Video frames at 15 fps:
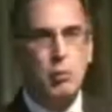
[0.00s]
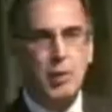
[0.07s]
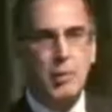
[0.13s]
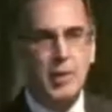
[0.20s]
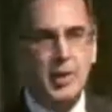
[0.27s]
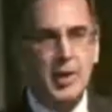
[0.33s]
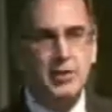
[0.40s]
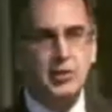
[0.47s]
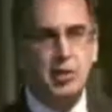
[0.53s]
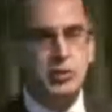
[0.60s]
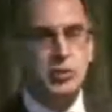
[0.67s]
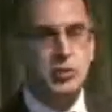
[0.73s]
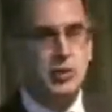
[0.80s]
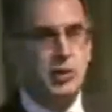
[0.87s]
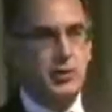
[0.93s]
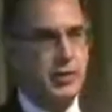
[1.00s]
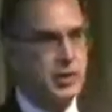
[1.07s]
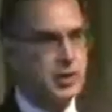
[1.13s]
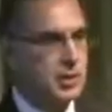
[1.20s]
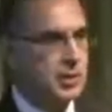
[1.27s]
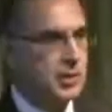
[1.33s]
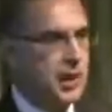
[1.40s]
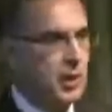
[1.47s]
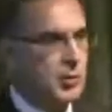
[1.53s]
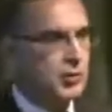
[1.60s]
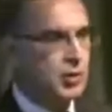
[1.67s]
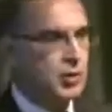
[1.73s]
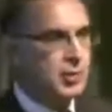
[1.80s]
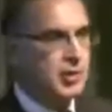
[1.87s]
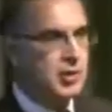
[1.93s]
What about my children's generation? Now
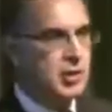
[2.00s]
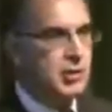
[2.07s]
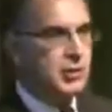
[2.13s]
we're talking about